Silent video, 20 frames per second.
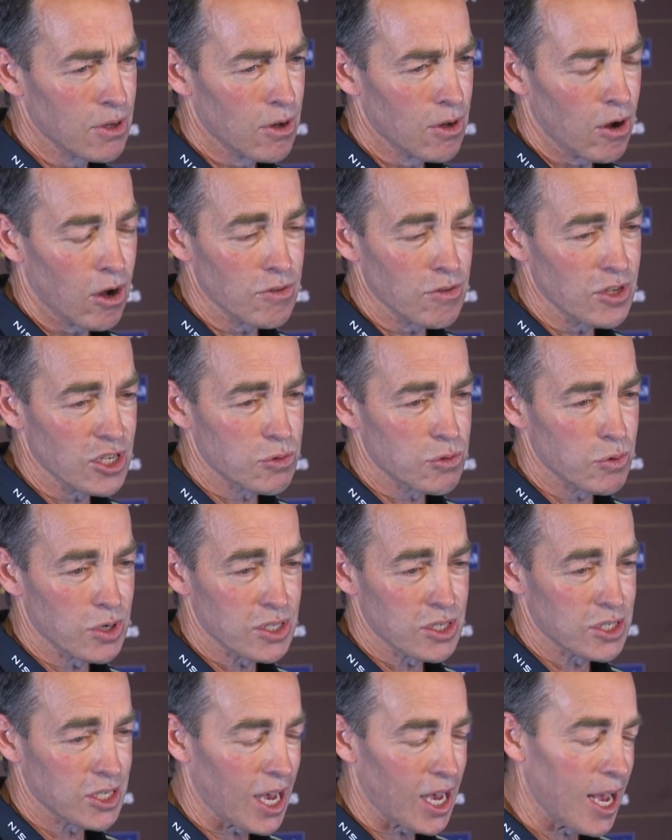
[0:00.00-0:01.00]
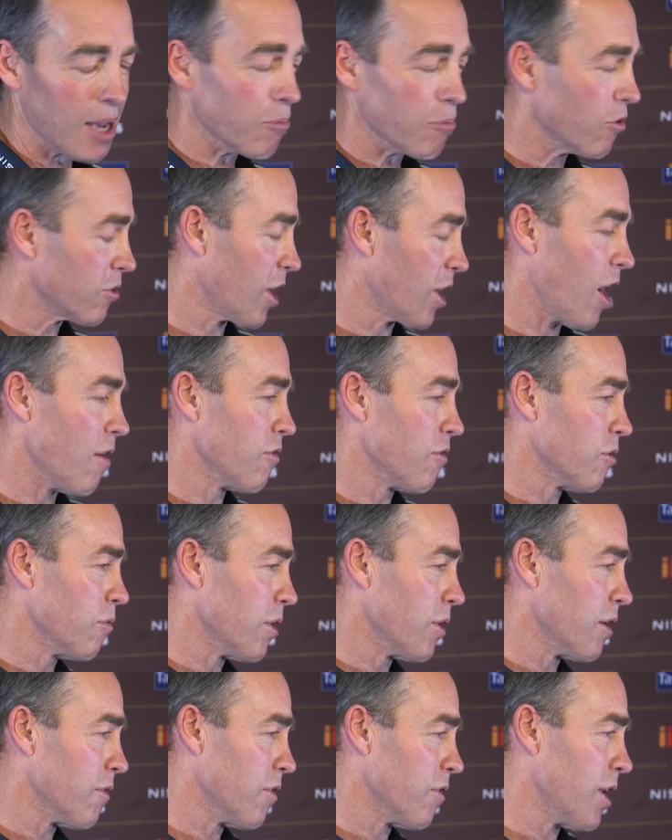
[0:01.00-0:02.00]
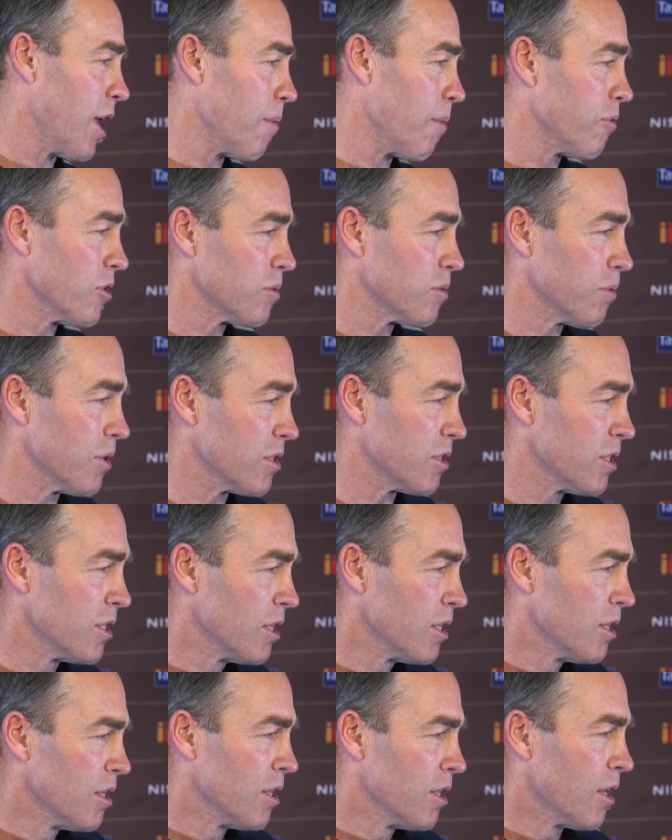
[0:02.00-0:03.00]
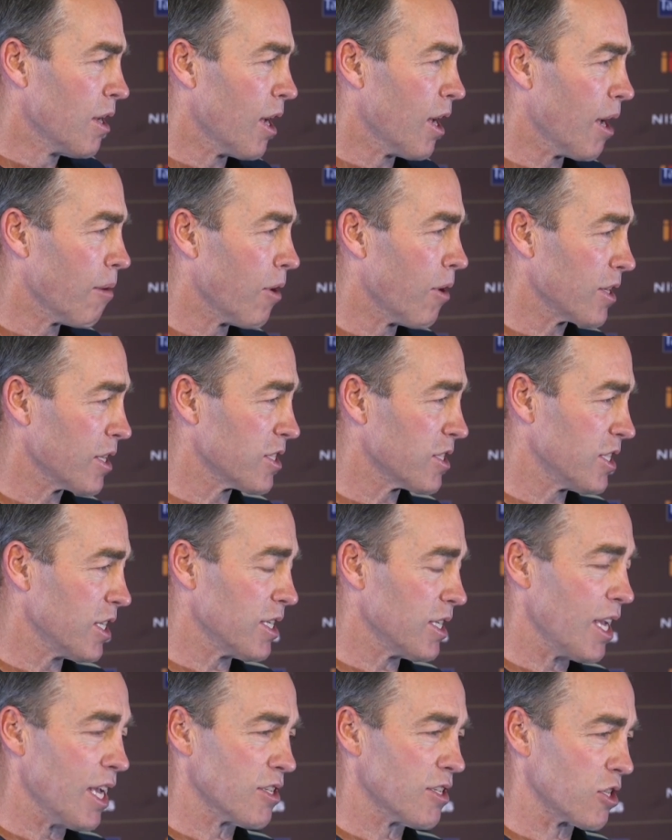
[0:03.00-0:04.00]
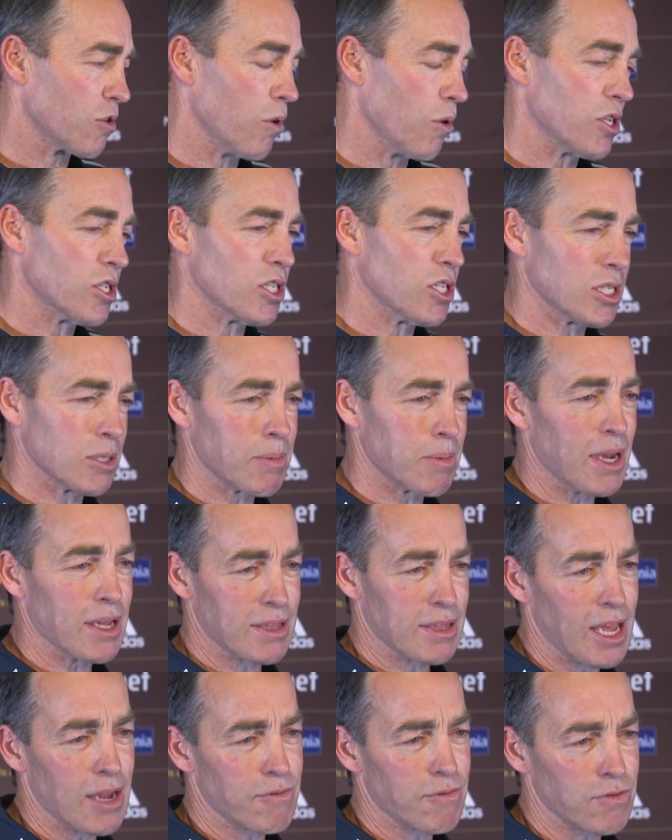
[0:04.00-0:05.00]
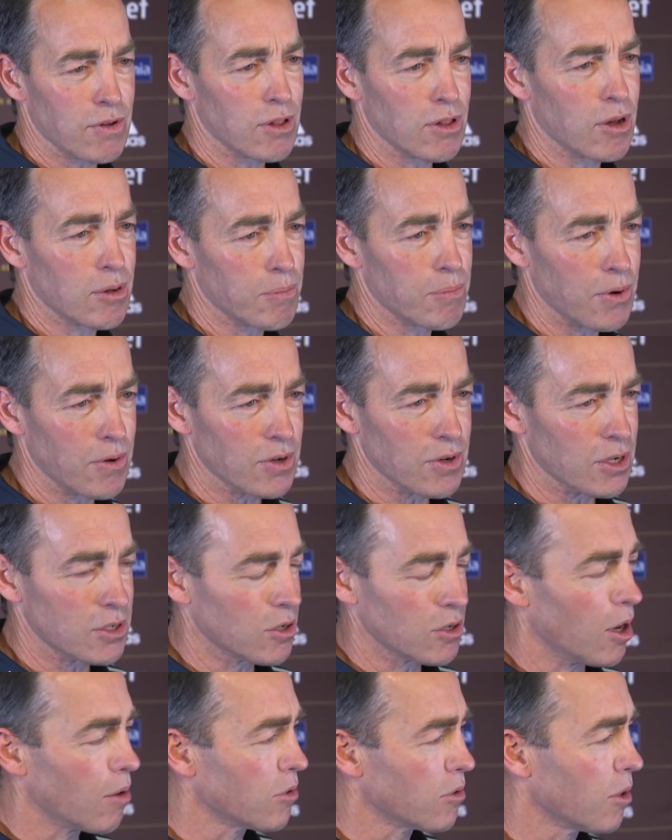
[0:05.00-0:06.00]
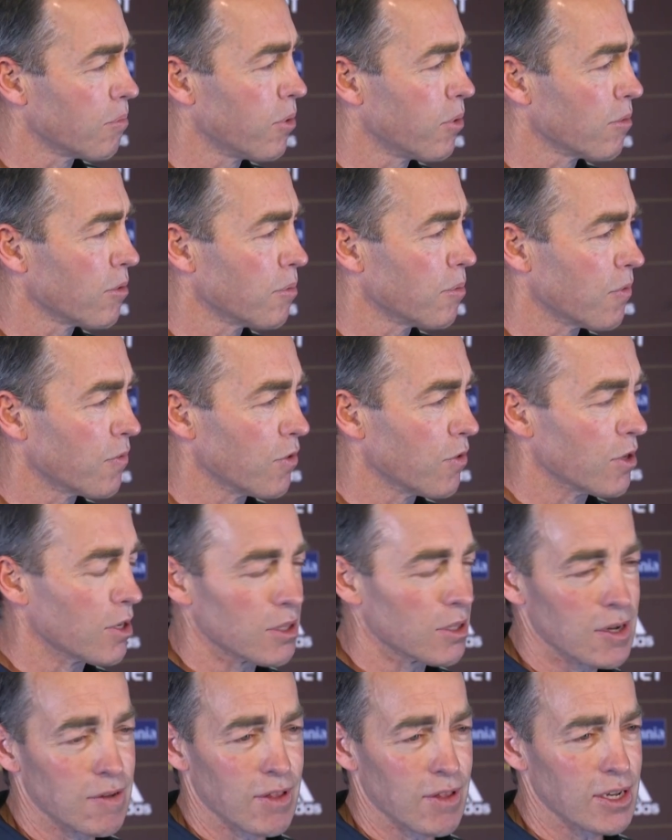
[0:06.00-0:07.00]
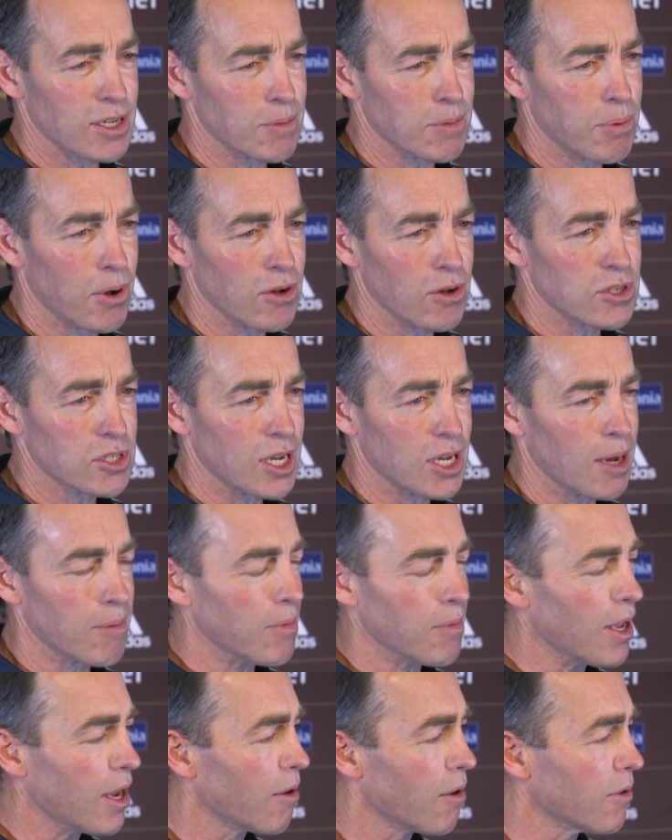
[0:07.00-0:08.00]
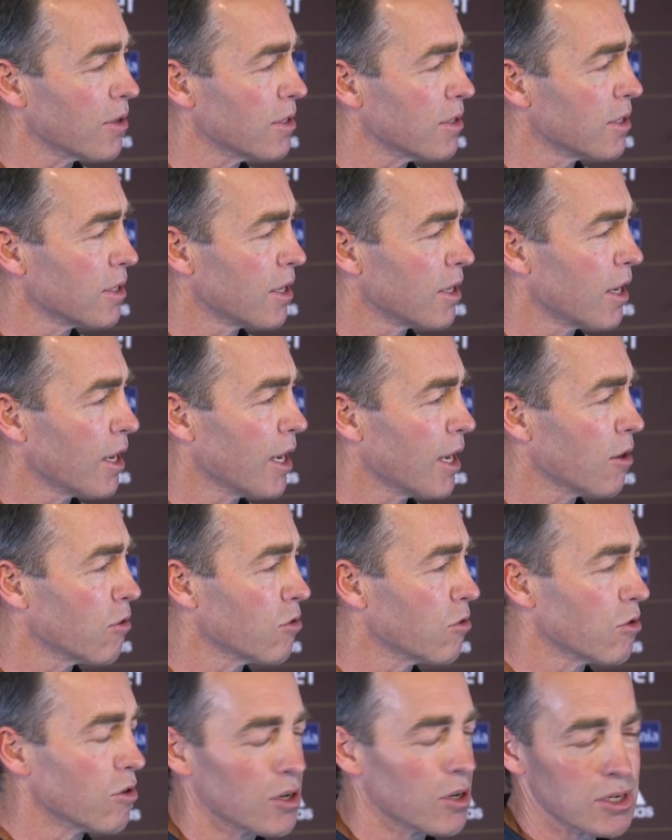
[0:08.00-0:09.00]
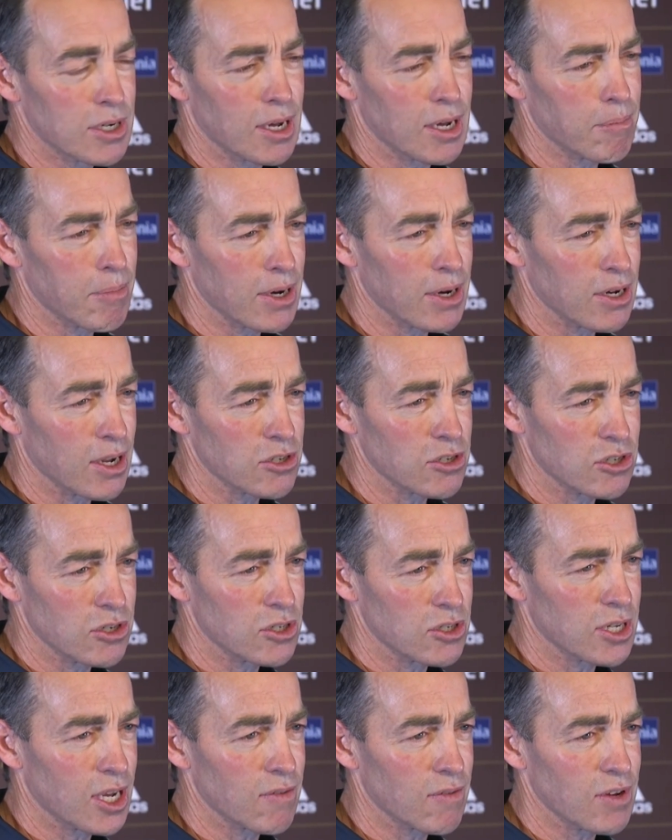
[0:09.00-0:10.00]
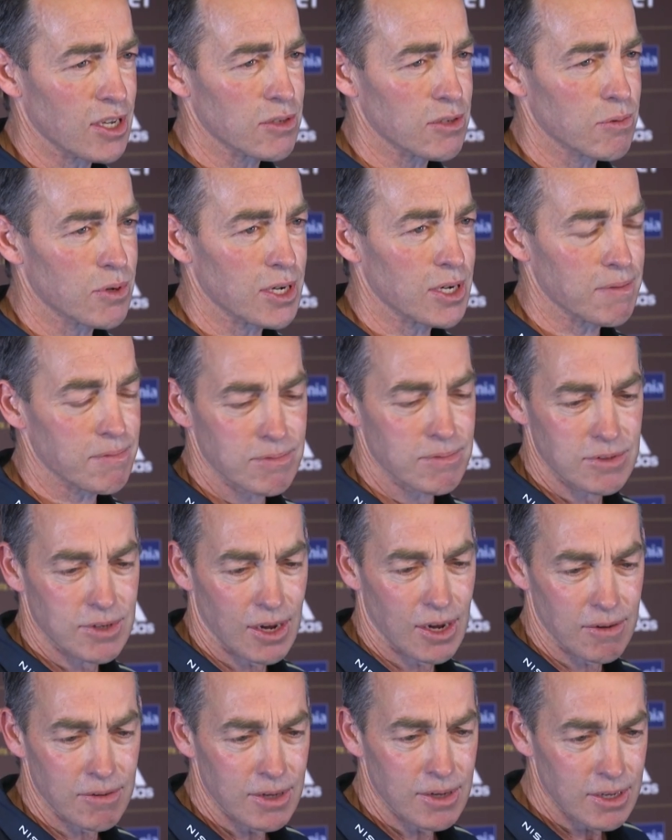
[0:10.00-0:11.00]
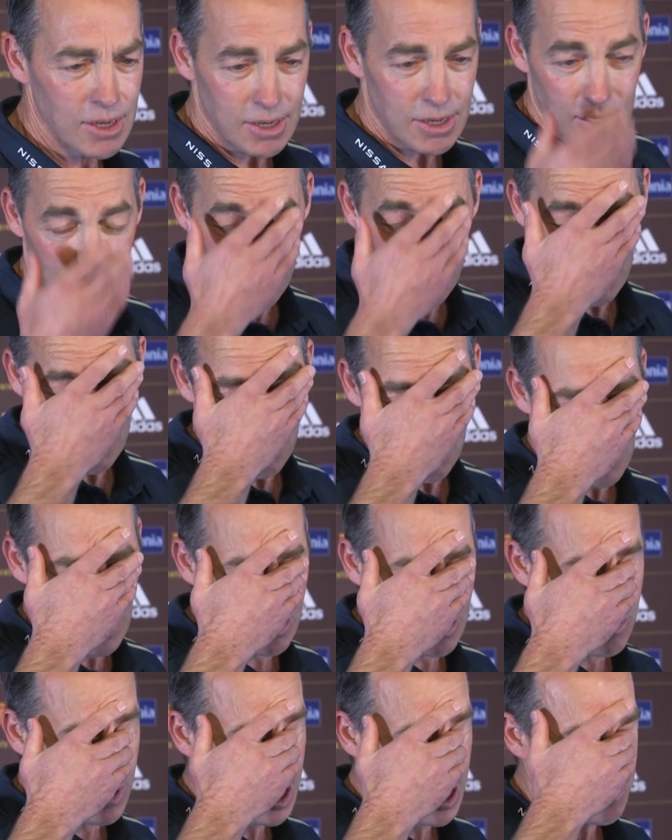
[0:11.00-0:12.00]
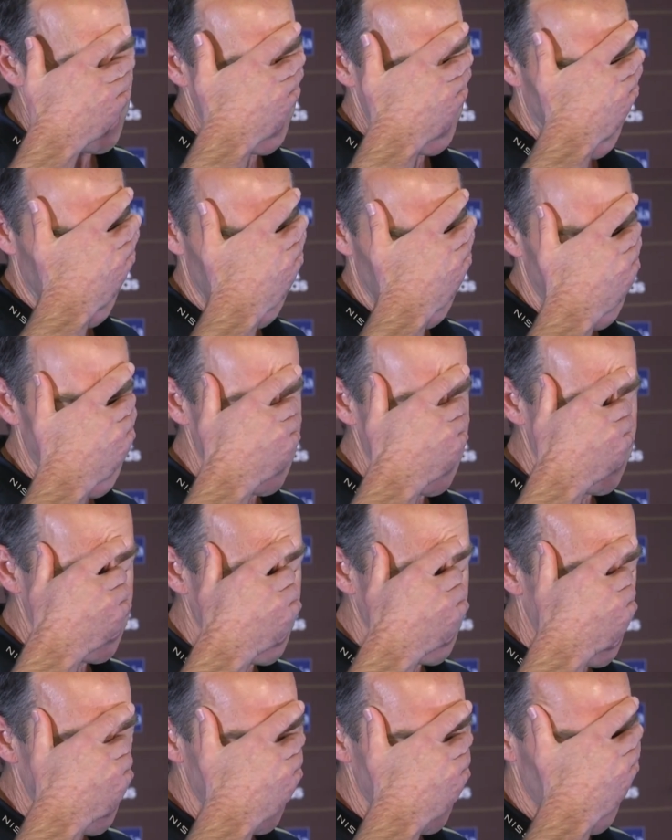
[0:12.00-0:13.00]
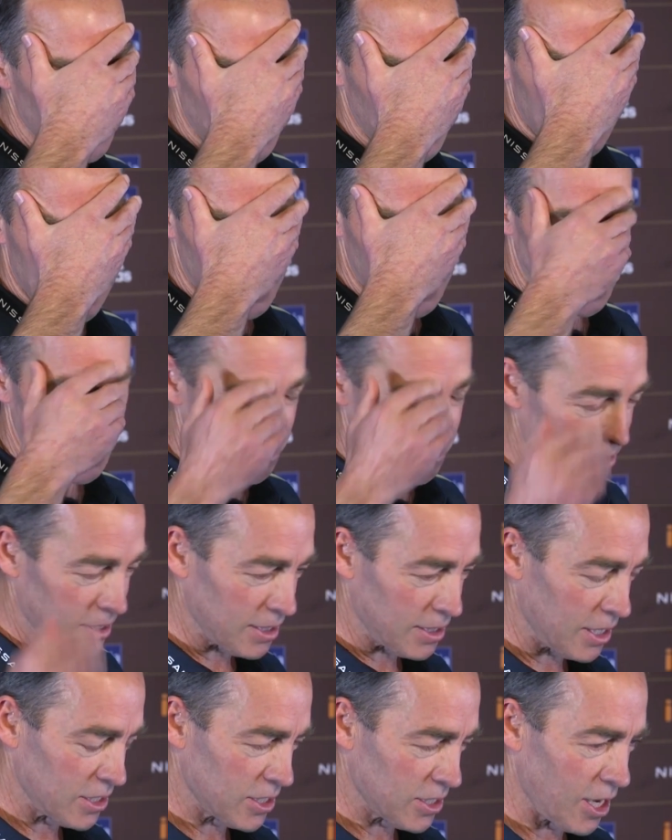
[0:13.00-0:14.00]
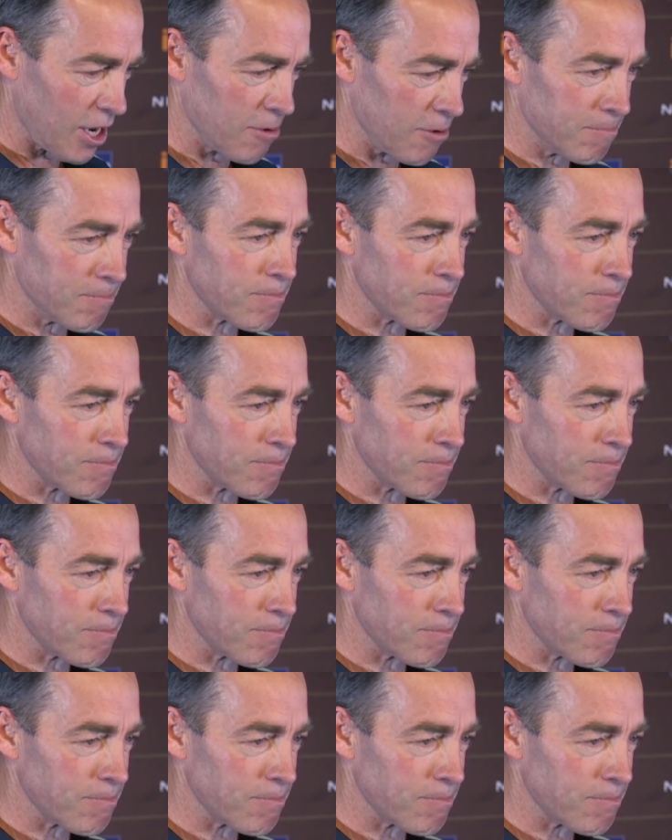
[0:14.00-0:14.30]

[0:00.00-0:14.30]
this week's game or COVID or whatever it happens. But I can sit and answer questions about that for a long period of time, and I'd probably prefer to leave that to post game now and or on Monday or Tuesday of next week. So if we can fire away about Adelaide or COVID, then let's go.